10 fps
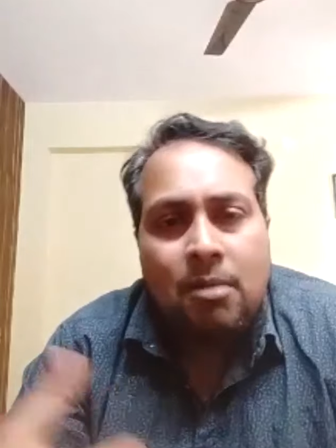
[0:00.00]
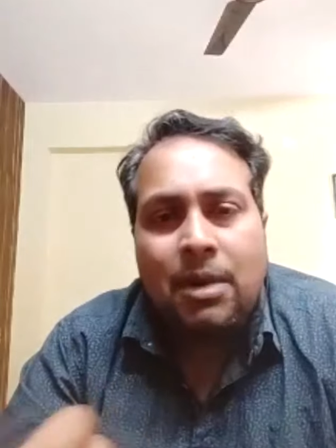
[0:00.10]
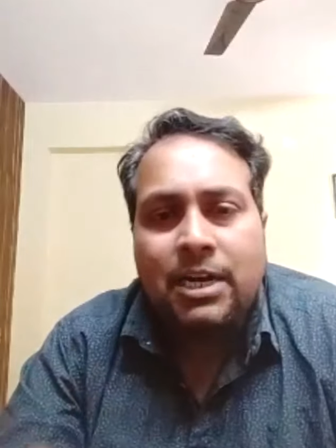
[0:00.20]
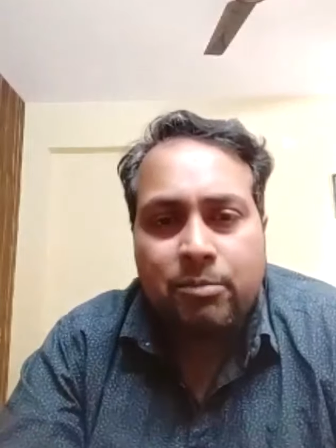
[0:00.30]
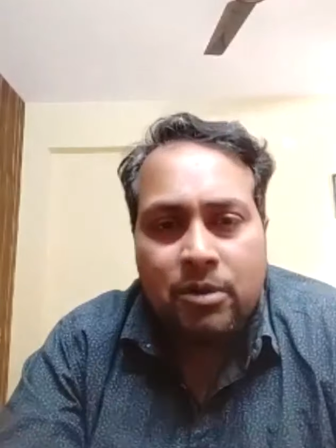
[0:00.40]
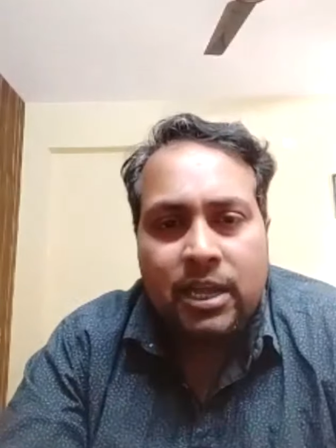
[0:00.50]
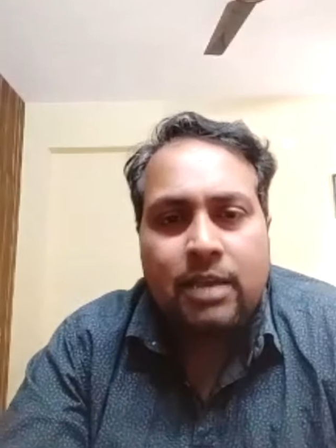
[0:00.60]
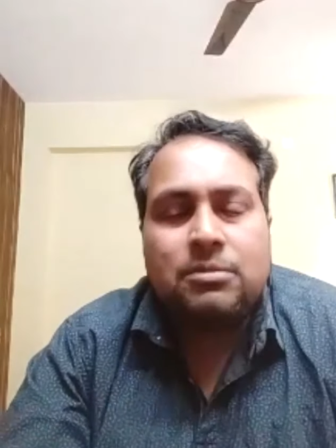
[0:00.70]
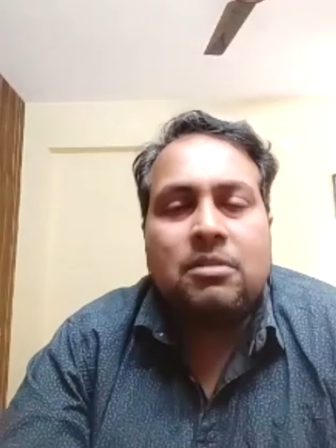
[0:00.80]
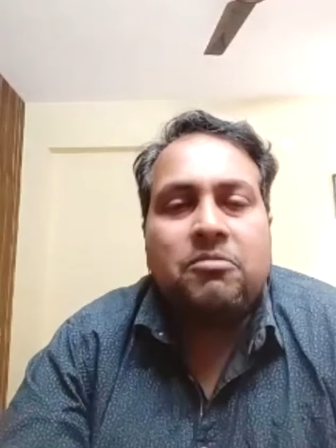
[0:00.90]
multiple
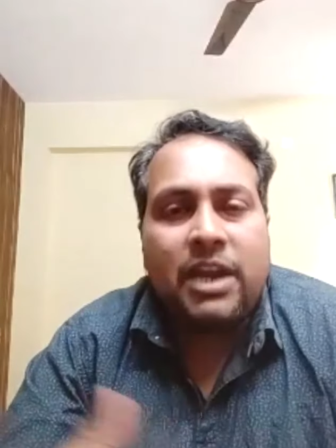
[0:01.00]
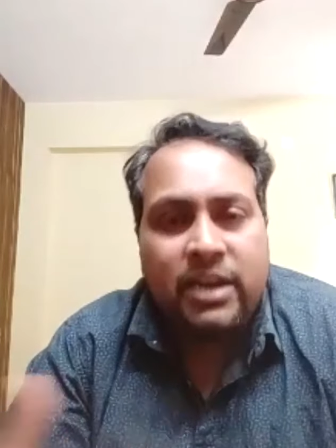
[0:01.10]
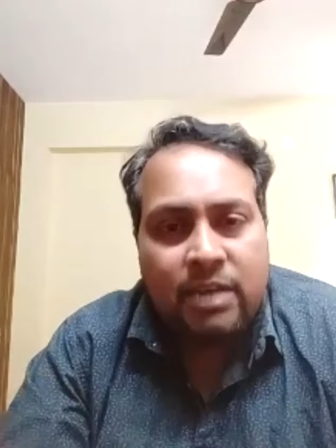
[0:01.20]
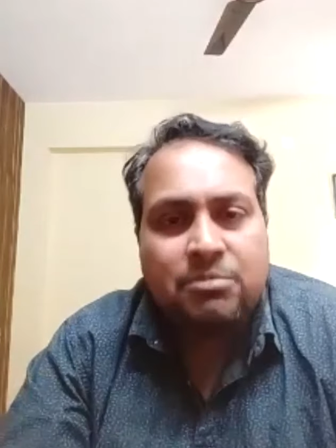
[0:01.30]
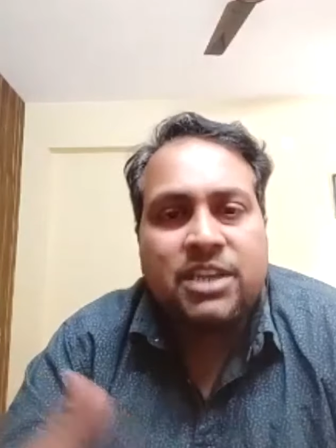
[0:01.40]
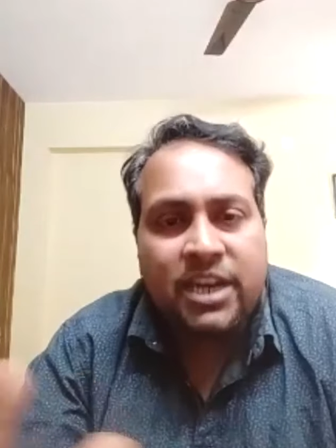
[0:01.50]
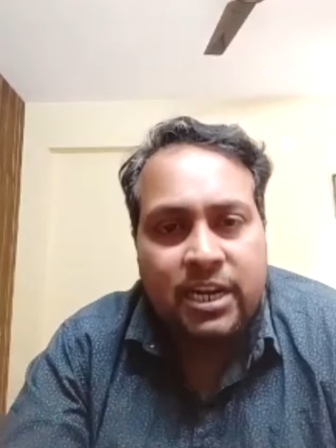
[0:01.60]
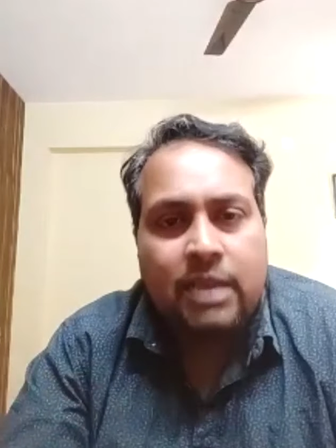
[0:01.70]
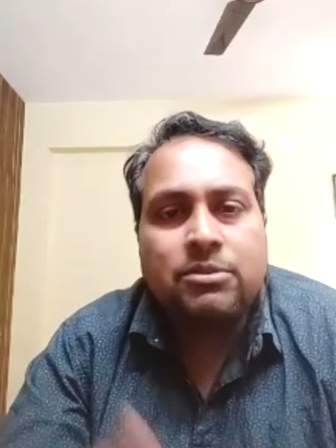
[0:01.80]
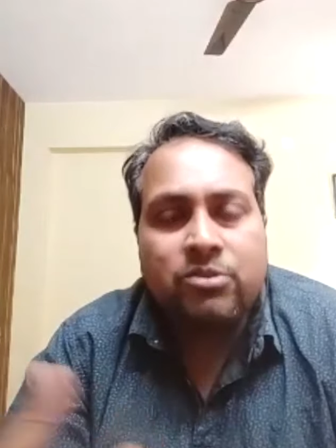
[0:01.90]
times, 5 times, 10
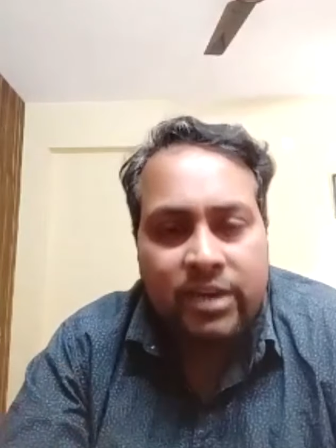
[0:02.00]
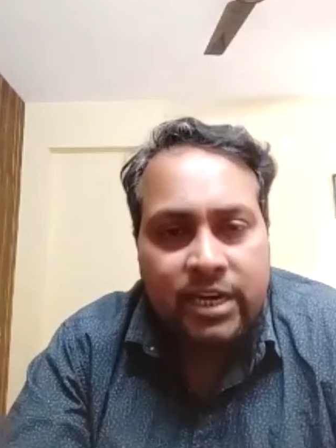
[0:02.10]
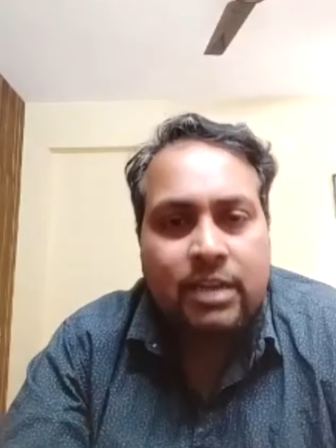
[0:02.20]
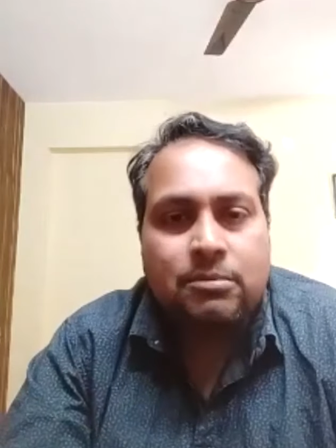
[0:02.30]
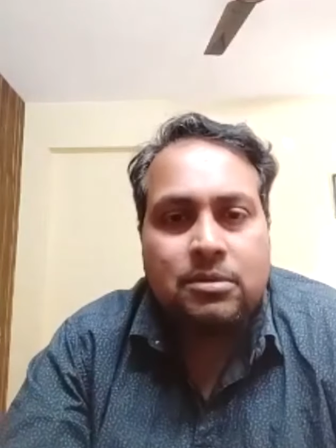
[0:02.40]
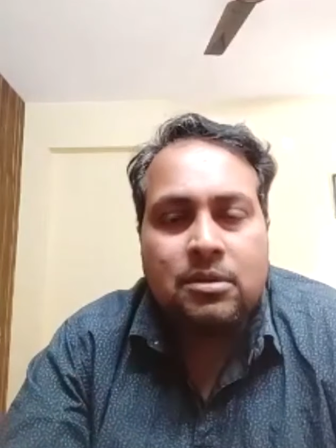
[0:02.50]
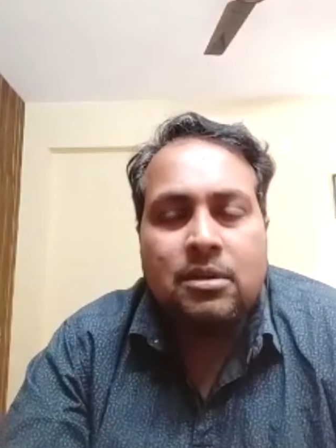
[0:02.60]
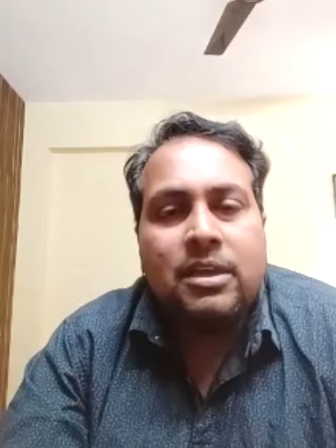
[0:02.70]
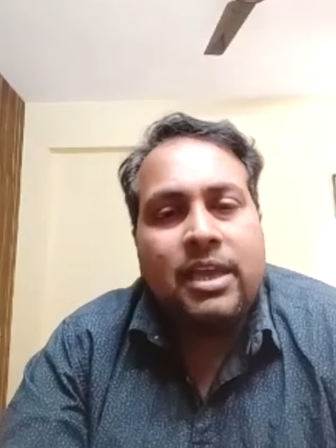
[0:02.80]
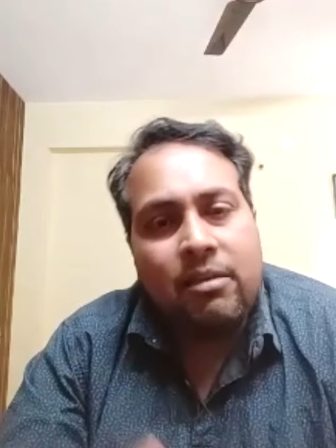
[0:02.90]
times, 20 times,
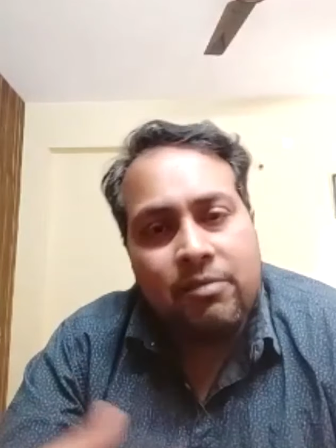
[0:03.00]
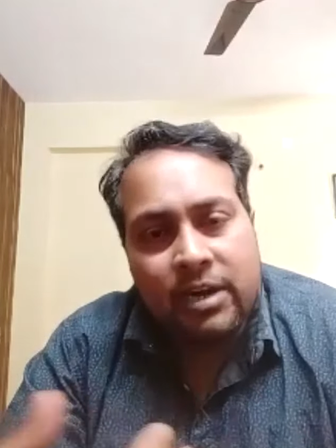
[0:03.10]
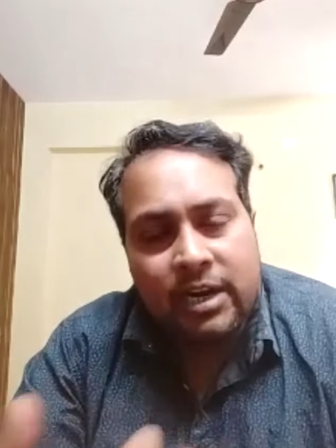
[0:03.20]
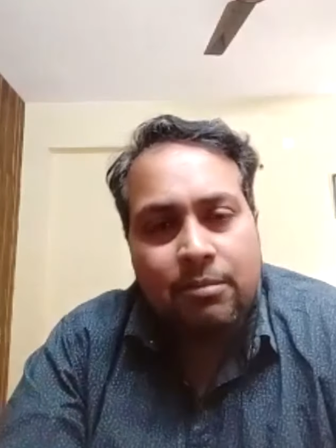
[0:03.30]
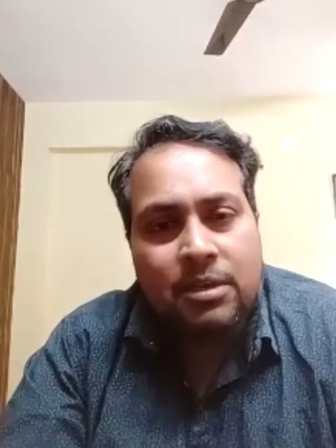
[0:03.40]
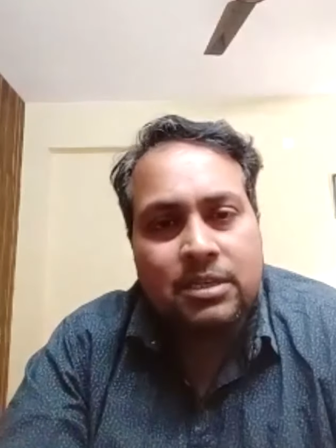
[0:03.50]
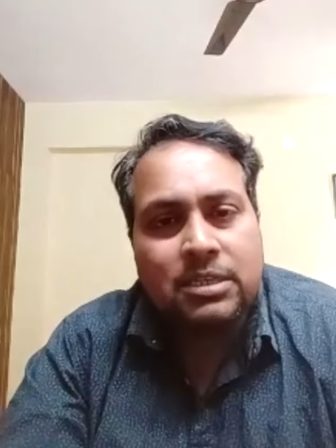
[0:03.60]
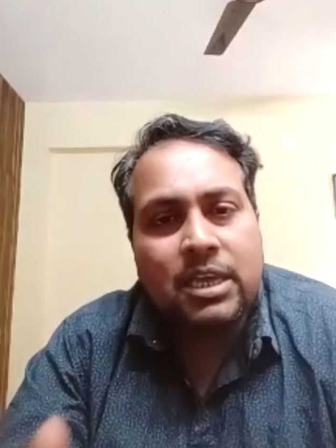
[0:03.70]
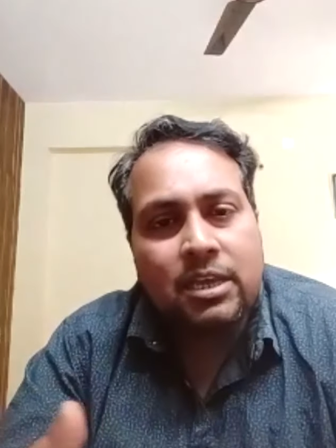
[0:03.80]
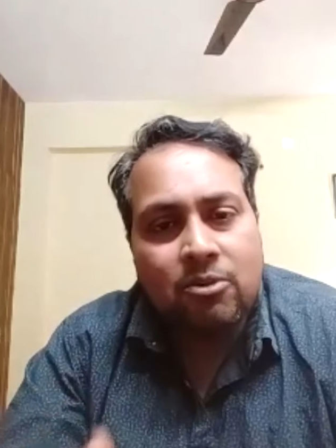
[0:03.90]
every time he is
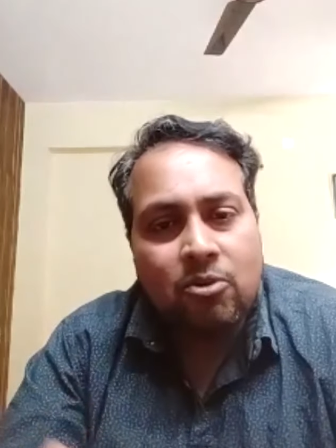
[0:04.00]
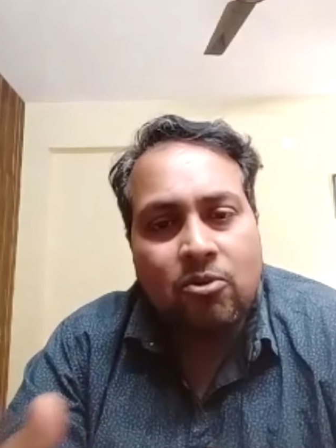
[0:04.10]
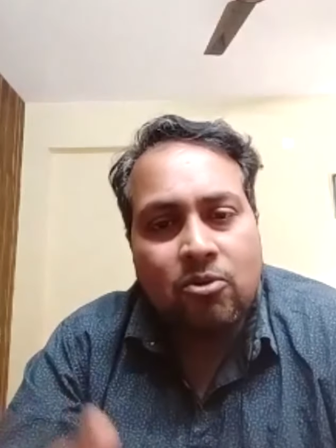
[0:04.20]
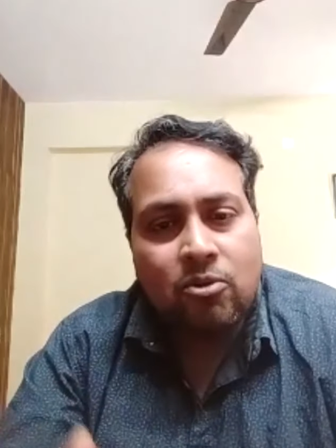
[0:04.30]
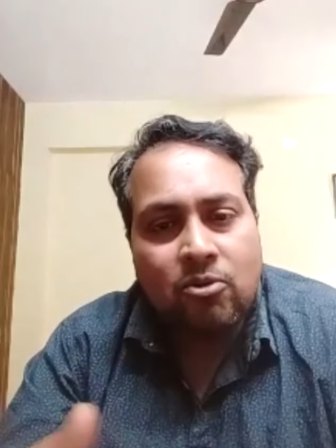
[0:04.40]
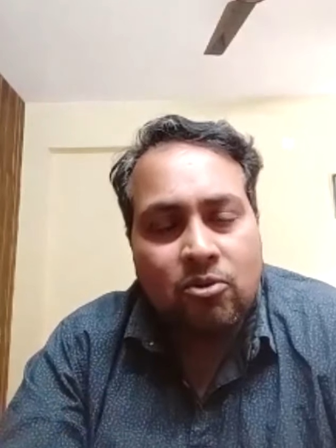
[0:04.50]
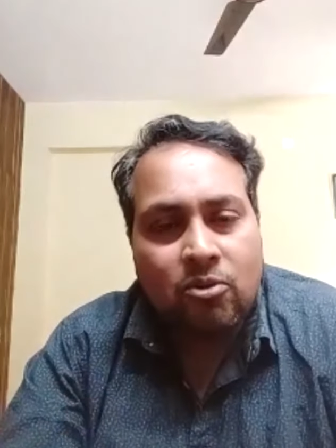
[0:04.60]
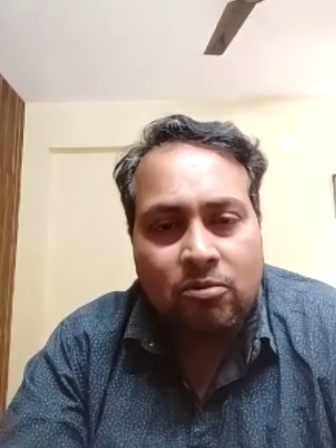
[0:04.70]
saying no, no, no.